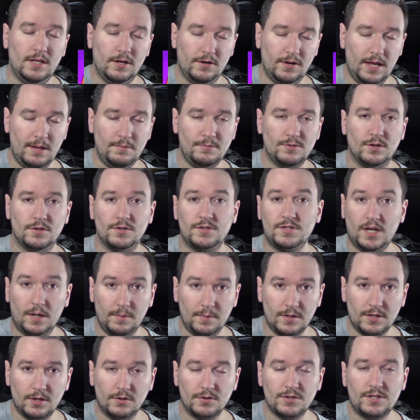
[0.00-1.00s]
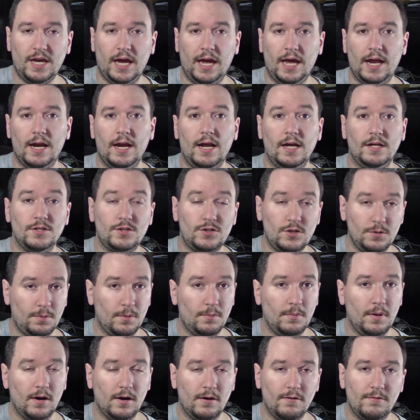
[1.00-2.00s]
Their names are Cinnamon Toast Ken and Super
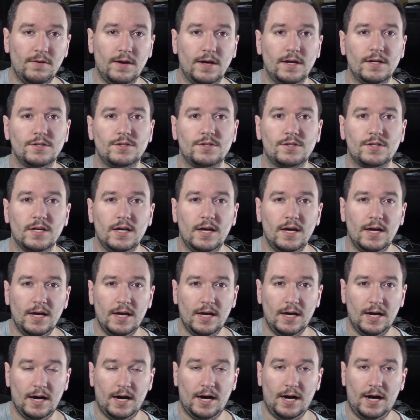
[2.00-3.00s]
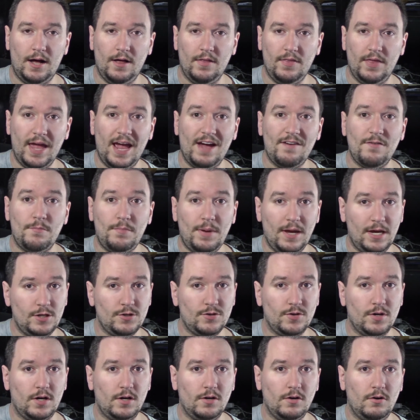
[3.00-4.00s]
Merry Face. They have a
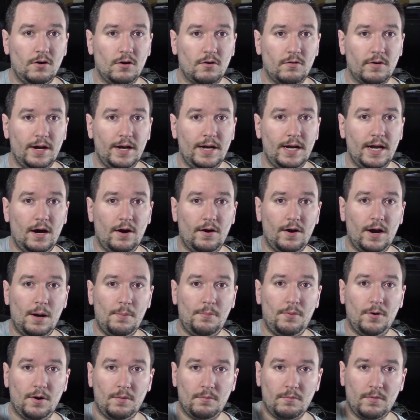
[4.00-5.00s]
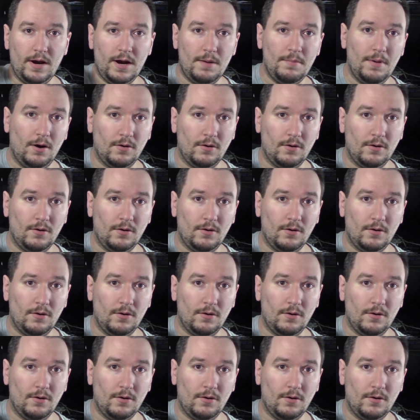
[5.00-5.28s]
Patreon going right now, and I'll put them right